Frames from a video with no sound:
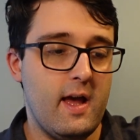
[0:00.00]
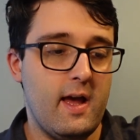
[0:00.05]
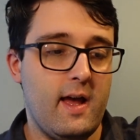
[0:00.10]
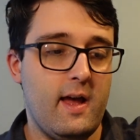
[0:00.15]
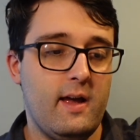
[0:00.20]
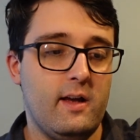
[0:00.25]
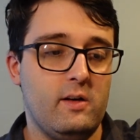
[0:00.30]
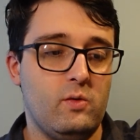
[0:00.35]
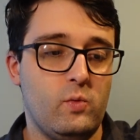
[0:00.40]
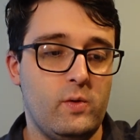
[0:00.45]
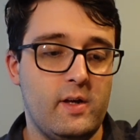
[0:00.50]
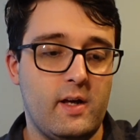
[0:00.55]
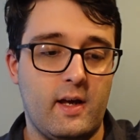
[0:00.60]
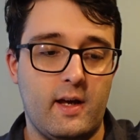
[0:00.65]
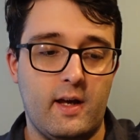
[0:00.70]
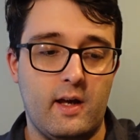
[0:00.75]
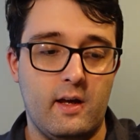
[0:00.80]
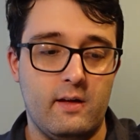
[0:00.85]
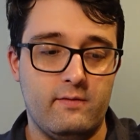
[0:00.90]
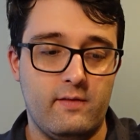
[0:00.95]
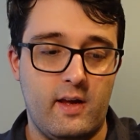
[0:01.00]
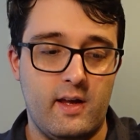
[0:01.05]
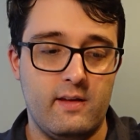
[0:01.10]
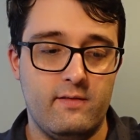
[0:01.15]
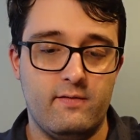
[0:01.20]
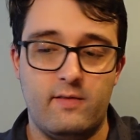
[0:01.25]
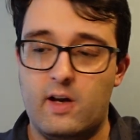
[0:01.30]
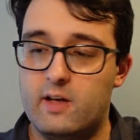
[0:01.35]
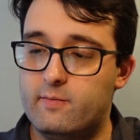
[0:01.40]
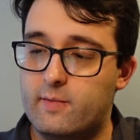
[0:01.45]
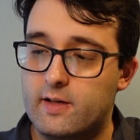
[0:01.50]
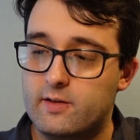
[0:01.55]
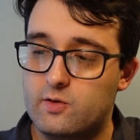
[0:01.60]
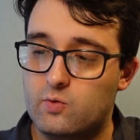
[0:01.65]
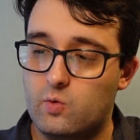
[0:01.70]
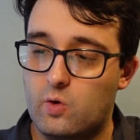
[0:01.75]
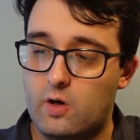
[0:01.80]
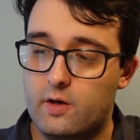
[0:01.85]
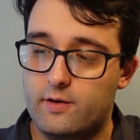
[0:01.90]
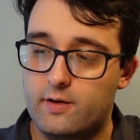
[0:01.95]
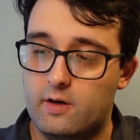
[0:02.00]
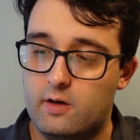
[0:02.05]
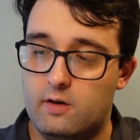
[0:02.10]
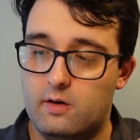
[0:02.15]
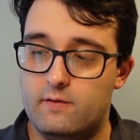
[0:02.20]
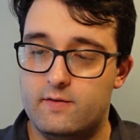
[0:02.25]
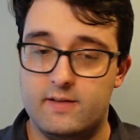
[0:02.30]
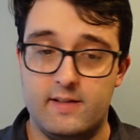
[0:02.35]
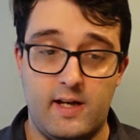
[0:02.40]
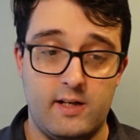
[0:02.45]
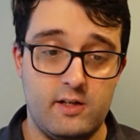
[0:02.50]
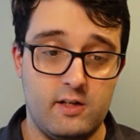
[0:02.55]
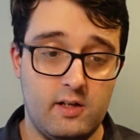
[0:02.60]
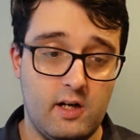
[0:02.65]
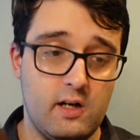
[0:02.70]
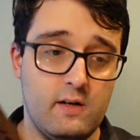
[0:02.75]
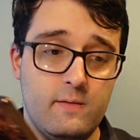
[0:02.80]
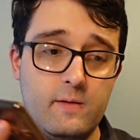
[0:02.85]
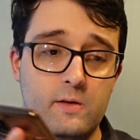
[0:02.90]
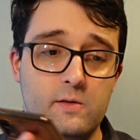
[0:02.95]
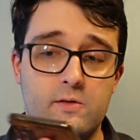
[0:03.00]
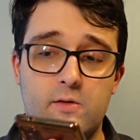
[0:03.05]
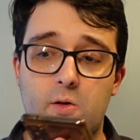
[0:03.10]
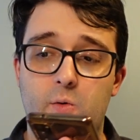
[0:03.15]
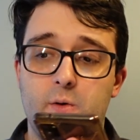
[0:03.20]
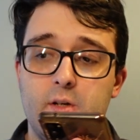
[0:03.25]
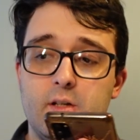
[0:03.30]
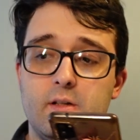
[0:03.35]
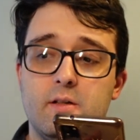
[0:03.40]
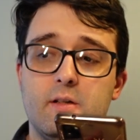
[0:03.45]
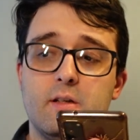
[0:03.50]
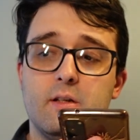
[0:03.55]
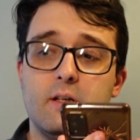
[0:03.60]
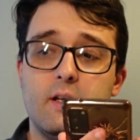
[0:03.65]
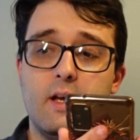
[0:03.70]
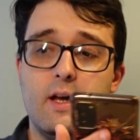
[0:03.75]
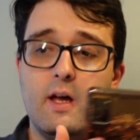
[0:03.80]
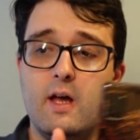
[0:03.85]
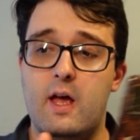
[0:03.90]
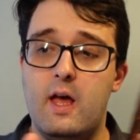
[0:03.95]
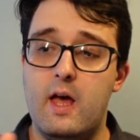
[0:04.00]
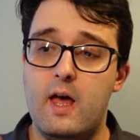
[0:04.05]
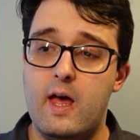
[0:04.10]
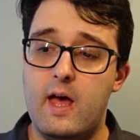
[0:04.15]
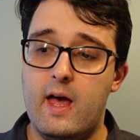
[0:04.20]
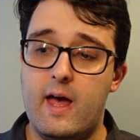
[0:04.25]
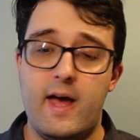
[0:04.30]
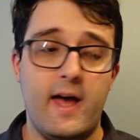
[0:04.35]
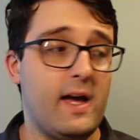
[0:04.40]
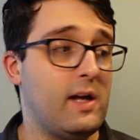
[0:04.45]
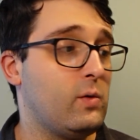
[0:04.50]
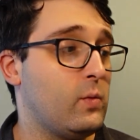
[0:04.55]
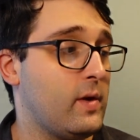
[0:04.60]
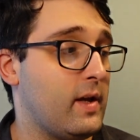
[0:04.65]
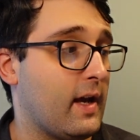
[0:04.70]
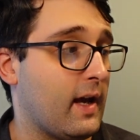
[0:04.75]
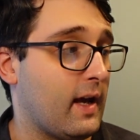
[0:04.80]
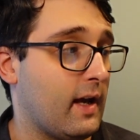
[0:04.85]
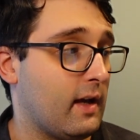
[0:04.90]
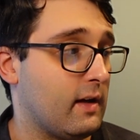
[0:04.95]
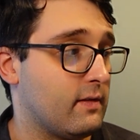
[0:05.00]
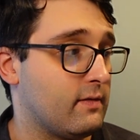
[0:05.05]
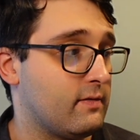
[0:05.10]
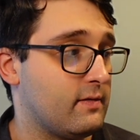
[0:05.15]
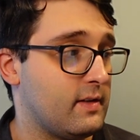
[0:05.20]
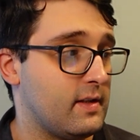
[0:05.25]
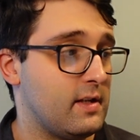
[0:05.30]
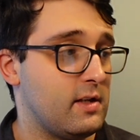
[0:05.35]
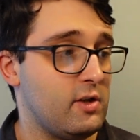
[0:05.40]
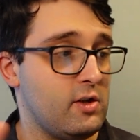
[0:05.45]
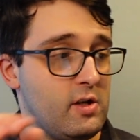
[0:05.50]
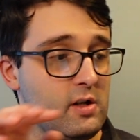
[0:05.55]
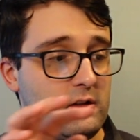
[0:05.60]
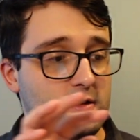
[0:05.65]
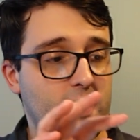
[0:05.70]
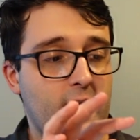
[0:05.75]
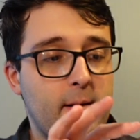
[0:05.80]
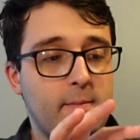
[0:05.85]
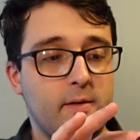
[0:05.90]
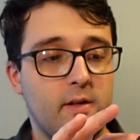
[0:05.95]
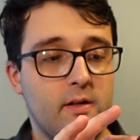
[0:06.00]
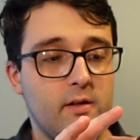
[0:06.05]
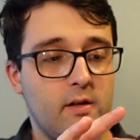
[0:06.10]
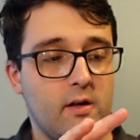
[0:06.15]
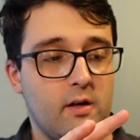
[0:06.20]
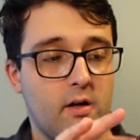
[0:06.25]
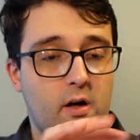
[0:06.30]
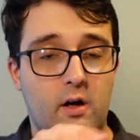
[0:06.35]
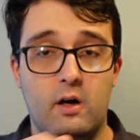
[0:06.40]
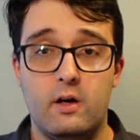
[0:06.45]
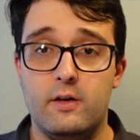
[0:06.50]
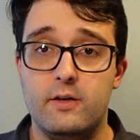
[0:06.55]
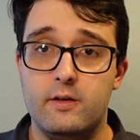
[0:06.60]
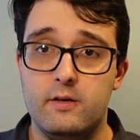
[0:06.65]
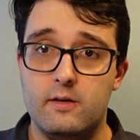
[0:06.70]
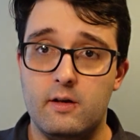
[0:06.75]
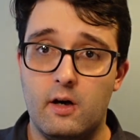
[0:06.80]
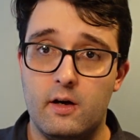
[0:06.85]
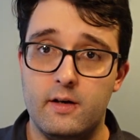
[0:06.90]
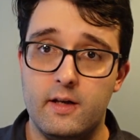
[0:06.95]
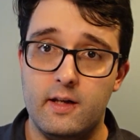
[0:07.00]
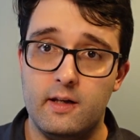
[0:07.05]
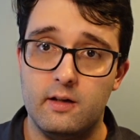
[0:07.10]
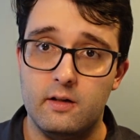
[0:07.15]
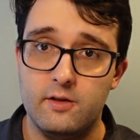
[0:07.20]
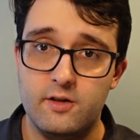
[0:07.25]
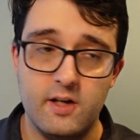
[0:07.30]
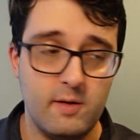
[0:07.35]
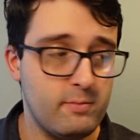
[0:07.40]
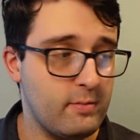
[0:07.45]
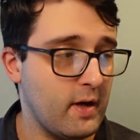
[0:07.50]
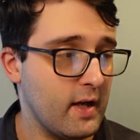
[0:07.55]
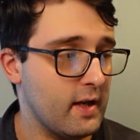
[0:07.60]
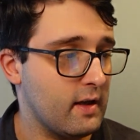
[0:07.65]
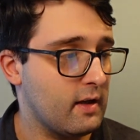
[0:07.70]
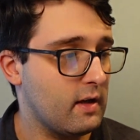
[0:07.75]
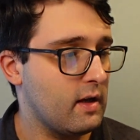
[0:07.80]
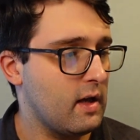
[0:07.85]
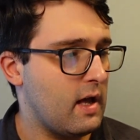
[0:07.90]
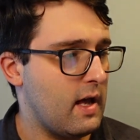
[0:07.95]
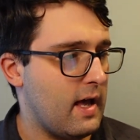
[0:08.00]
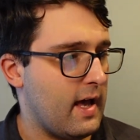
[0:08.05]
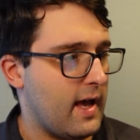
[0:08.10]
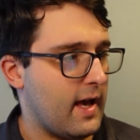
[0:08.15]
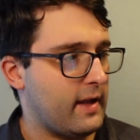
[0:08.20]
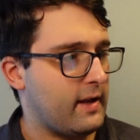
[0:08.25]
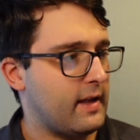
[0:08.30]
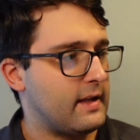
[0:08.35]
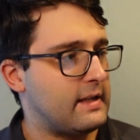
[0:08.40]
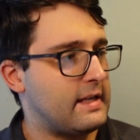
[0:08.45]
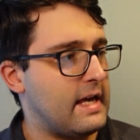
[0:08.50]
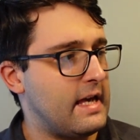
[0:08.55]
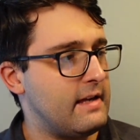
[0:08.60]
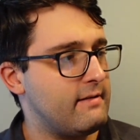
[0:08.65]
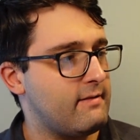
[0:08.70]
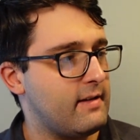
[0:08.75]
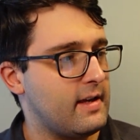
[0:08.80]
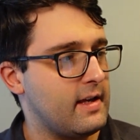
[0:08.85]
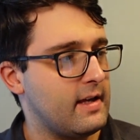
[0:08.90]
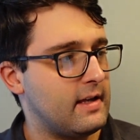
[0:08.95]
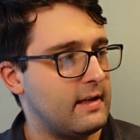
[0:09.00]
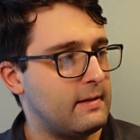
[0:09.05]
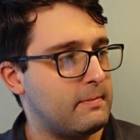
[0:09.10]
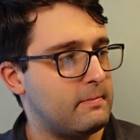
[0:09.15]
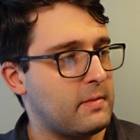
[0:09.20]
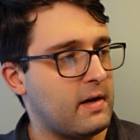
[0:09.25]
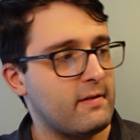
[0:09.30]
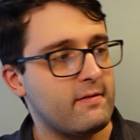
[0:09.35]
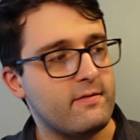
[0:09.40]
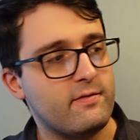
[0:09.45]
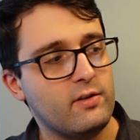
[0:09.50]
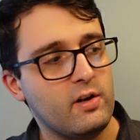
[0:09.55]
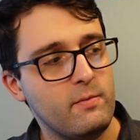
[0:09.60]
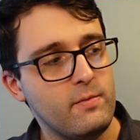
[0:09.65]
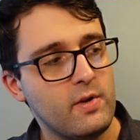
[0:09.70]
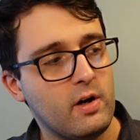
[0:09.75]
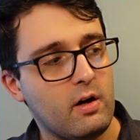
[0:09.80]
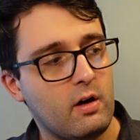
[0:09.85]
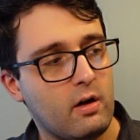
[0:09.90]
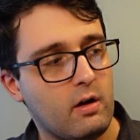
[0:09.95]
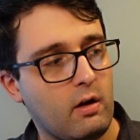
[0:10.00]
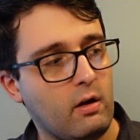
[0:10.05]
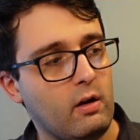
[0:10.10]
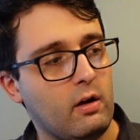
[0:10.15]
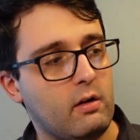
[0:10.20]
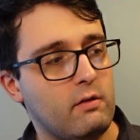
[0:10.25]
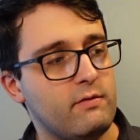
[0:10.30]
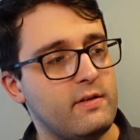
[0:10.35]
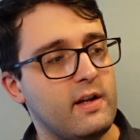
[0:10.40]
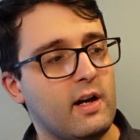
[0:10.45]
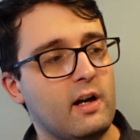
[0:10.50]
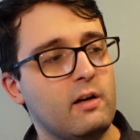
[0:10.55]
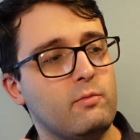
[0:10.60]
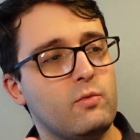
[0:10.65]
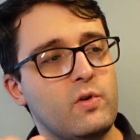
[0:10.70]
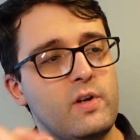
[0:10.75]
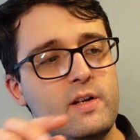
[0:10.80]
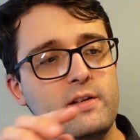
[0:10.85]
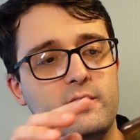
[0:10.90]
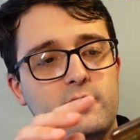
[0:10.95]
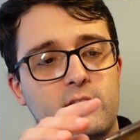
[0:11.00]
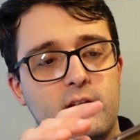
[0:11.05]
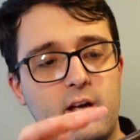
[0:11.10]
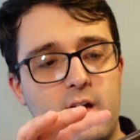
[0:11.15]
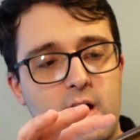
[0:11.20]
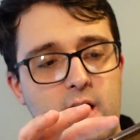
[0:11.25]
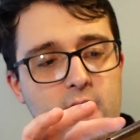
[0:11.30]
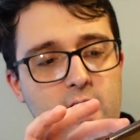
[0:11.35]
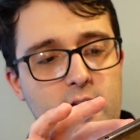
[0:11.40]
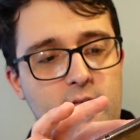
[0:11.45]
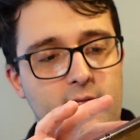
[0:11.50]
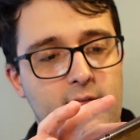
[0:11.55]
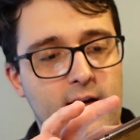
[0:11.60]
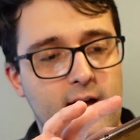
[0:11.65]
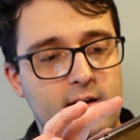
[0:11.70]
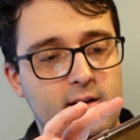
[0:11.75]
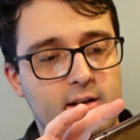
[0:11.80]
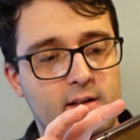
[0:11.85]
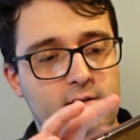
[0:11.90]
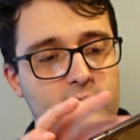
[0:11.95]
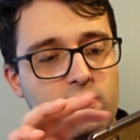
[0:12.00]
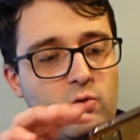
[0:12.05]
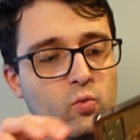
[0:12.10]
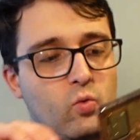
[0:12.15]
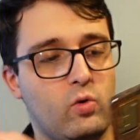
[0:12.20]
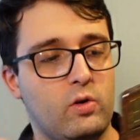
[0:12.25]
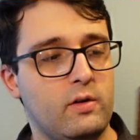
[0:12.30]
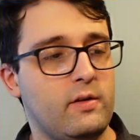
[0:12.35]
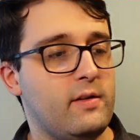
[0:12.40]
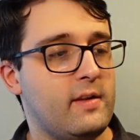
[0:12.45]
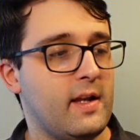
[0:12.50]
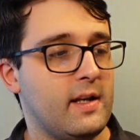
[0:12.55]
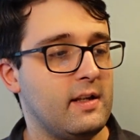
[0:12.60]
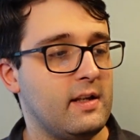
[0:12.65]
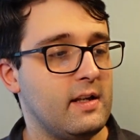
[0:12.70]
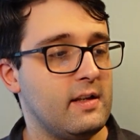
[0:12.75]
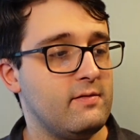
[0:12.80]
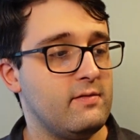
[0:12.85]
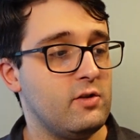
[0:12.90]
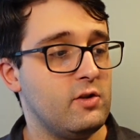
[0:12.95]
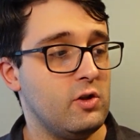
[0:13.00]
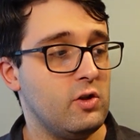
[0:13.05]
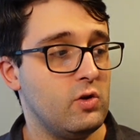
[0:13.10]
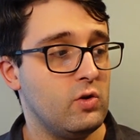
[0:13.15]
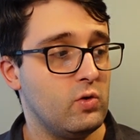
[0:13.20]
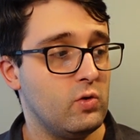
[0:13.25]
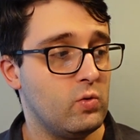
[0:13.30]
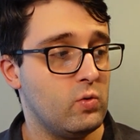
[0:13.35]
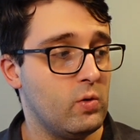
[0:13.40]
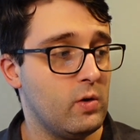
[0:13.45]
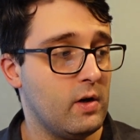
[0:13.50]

and we have a 5-man squad of Sagittarian custodians, and we have the shield captain on Dawn Eagle jet bike, and I gave him from the Hall of the Armories. That is the one that gives you